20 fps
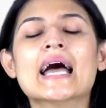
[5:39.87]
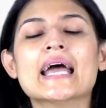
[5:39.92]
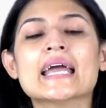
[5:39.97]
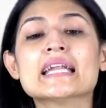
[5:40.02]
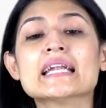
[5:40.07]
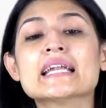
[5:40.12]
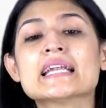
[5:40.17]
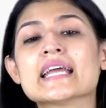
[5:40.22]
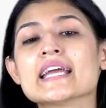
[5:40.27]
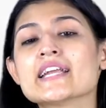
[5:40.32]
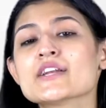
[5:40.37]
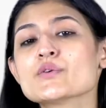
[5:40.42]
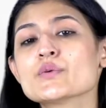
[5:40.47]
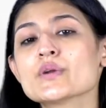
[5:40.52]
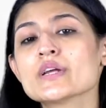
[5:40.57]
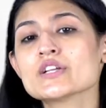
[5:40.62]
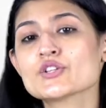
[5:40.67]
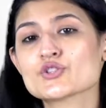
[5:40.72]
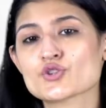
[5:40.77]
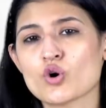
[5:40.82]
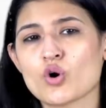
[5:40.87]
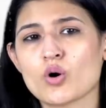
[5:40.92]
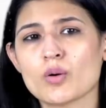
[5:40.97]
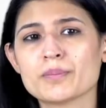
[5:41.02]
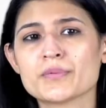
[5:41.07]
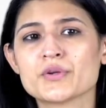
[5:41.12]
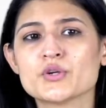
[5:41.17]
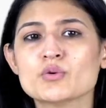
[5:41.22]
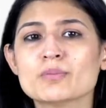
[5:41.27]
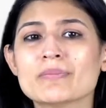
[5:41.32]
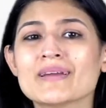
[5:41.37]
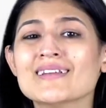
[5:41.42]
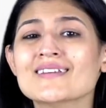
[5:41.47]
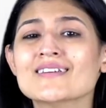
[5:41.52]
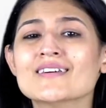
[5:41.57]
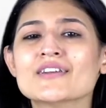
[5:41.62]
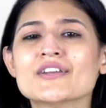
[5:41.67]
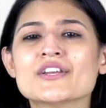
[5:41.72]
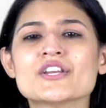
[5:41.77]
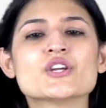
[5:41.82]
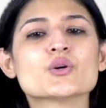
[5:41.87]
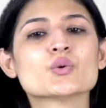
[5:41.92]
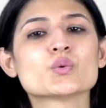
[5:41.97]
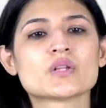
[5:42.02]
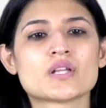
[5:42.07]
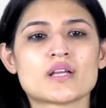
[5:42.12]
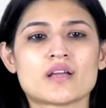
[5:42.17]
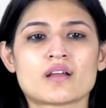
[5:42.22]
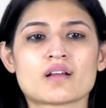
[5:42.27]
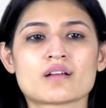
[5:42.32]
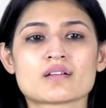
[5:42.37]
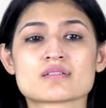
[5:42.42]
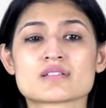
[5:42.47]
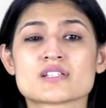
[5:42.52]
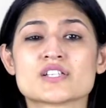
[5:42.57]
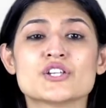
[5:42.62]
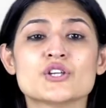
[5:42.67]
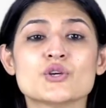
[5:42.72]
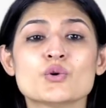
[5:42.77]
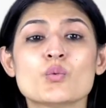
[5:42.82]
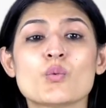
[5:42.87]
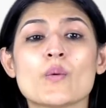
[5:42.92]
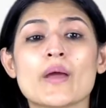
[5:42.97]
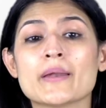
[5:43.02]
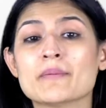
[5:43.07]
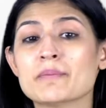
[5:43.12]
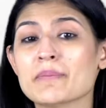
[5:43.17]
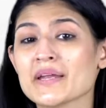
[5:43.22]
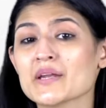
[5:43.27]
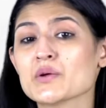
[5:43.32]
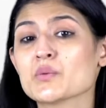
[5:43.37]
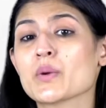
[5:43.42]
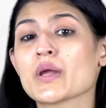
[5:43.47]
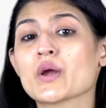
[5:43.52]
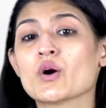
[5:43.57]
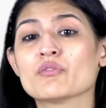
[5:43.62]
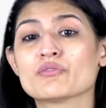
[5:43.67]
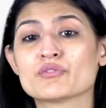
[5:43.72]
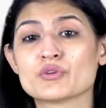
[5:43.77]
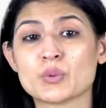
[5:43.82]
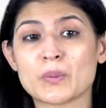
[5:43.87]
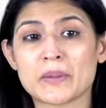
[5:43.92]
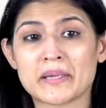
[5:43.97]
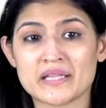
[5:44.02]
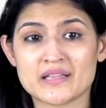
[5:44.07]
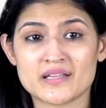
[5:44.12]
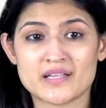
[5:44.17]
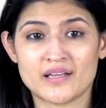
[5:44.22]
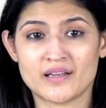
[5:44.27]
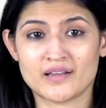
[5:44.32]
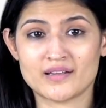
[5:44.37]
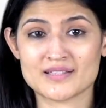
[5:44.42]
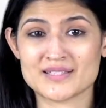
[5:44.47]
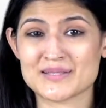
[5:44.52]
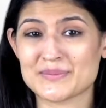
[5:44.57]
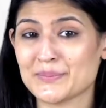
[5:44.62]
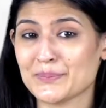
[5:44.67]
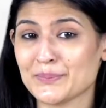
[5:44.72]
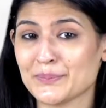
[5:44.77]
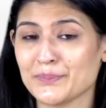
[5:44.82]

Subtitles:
In day-to-day job, you may learn new things, new and better way of doing things,